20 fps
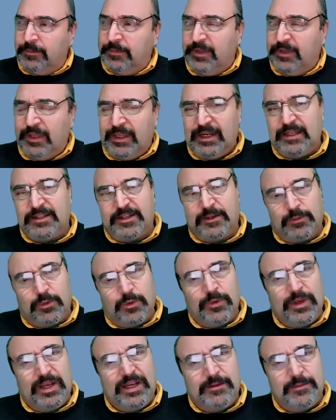Then I said, well,
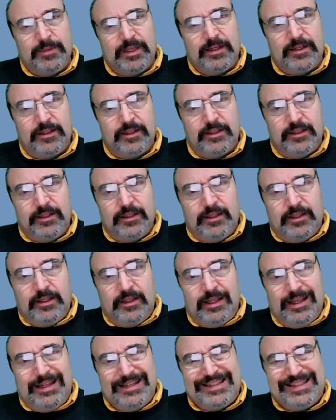wait a minute.
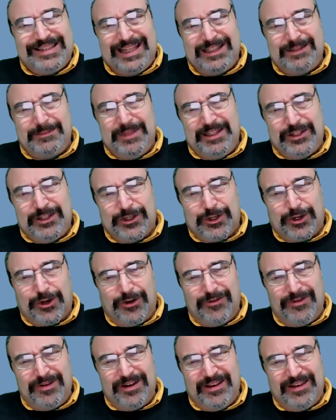It's telling me the
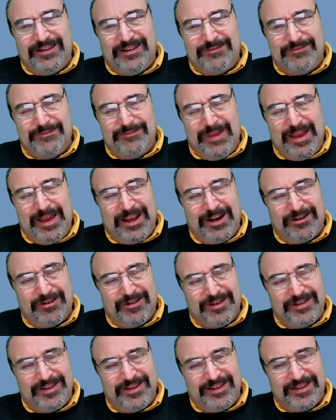current mayor
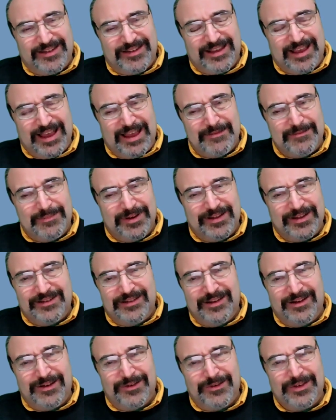is this guy, but
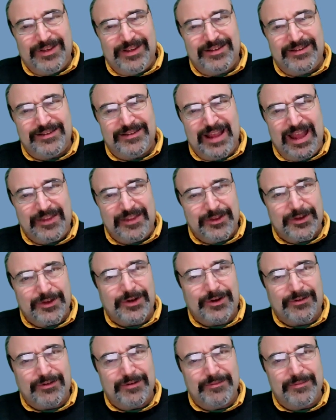no, he's not the
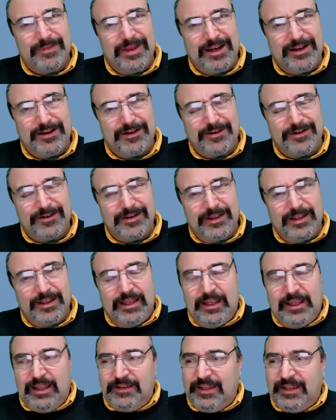current mayor.
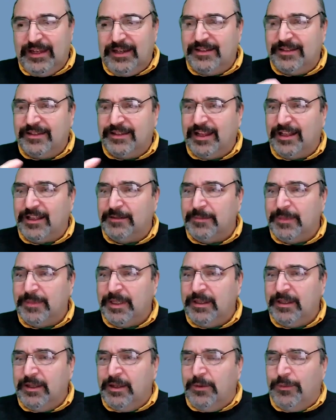Then it's telling
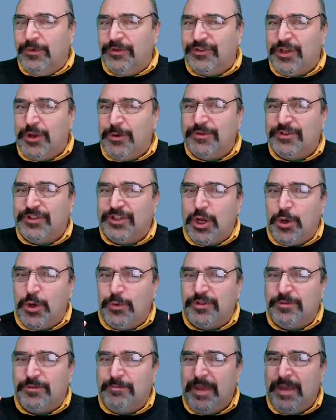me, well, so-and-so
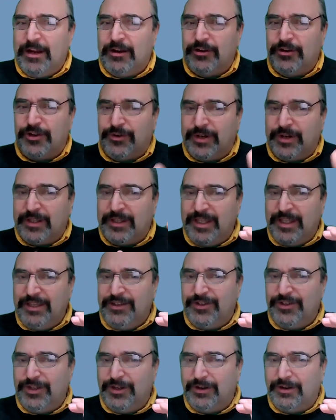was mayor during
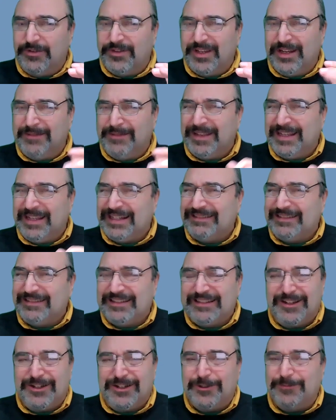these years. And I'm like,
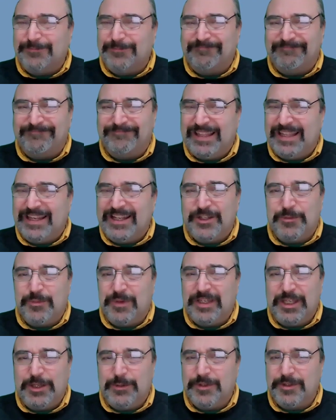no, that isn't
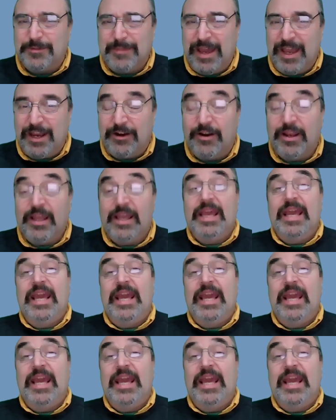when he was mayor.